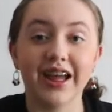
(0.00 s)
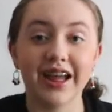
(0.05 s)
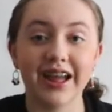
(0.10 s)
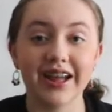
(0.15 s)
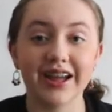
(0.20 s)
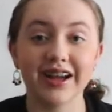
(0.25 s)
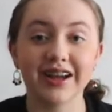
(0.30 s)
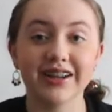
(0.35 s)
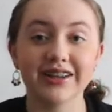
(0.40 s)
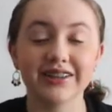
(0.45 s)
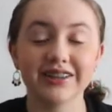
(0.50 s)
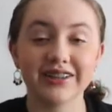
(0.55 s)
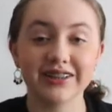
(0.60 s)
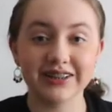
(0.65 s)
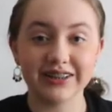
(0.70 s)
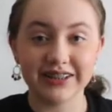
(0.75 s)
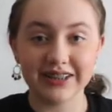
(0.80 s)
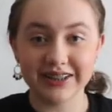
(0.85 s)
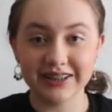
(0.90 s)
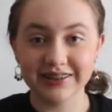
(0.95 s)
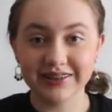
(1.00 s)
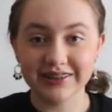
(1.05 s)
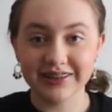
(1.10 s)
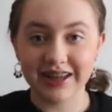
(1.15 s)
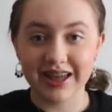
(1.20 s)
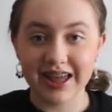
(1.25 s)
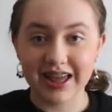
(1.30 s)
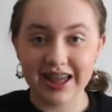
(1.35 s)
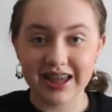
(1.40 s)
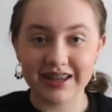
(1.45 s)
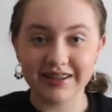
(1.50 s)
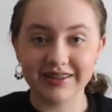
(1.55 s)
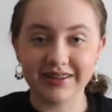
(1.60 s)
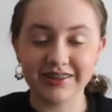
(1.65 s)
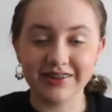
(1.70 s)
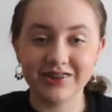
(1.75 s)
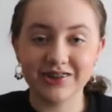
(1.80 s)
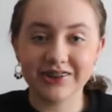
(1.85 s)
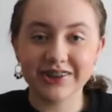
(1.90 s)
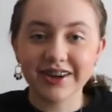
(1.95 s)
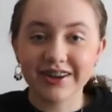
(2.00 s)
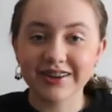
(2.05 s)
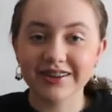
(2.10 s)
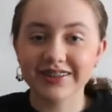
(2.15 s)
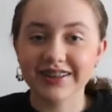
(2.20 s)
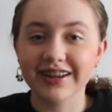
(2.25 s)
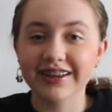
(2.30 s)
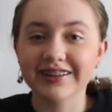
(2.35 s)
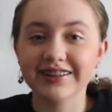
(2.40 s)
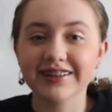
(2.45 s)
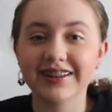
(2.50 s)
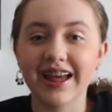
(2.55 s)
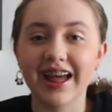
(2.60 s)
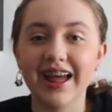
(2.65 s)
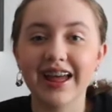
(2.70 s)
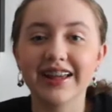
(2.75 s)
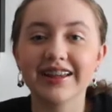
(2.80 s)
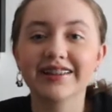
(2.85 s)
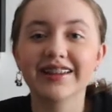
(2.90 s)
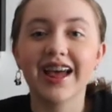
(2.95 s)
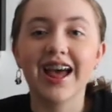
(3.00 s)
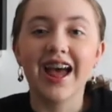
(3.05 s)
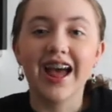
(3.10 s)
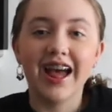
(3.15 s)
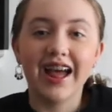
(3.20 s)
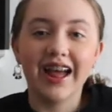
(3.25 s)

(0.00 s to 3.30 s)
and this is a shirt that says